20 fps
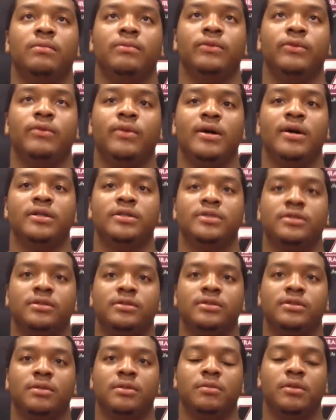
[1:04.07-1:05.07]
We
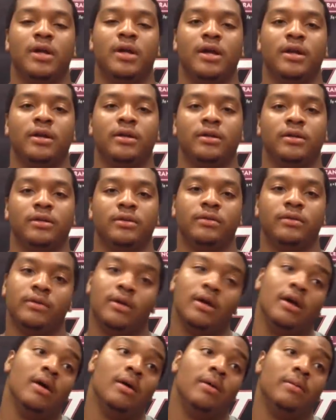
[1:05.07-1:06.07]
watched some of that
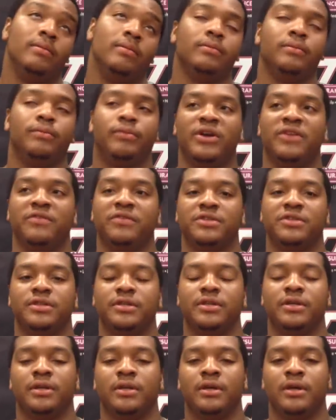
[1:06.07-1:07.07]

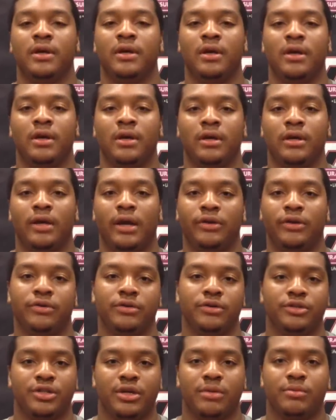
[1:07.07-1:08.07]
previously, like
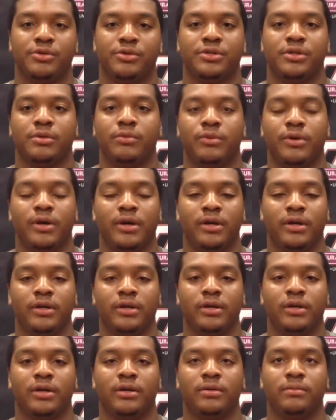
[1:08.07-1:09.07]
during the summer somewhat,
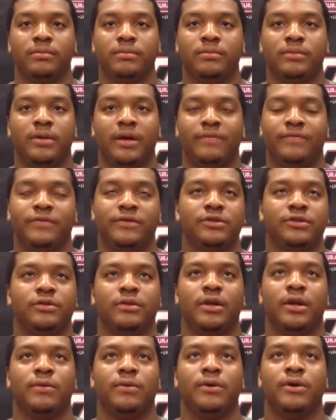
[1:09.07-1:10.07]
and how physical
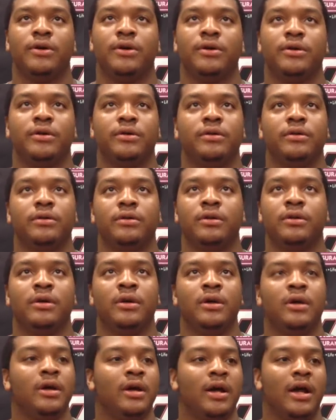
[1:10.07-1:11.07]
they were and
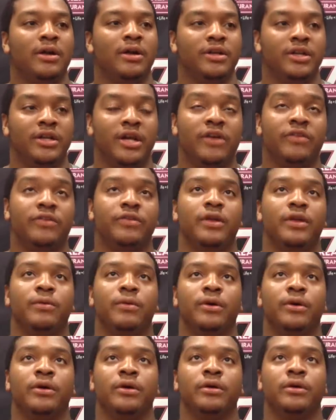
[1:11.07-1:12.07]
how together they
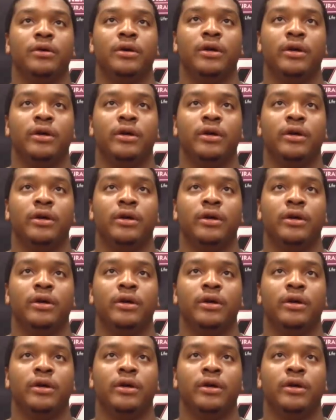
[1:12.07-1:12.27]
were.